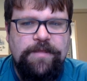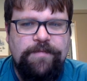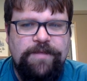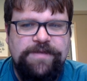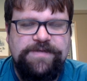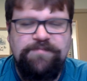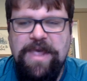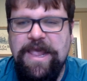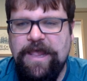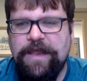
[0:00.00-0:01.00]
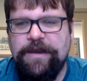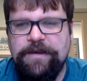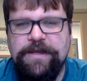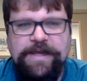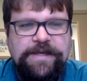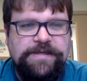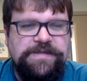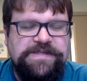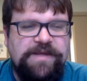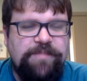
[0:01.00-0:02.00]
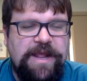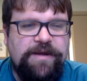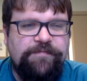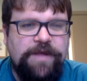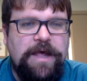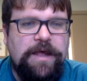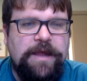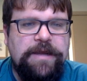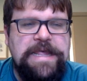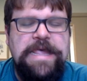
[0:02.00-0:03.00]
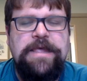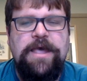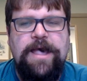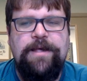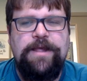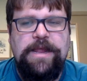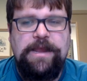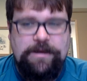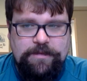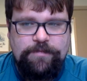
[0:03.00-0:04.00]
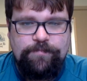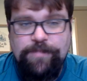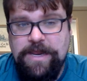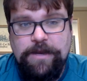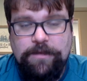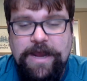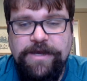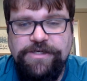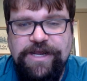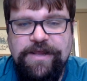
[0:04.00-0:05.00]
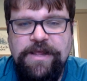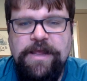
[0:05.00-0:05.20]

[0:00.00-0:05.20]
this man is a man of God," uh, and being Elijah,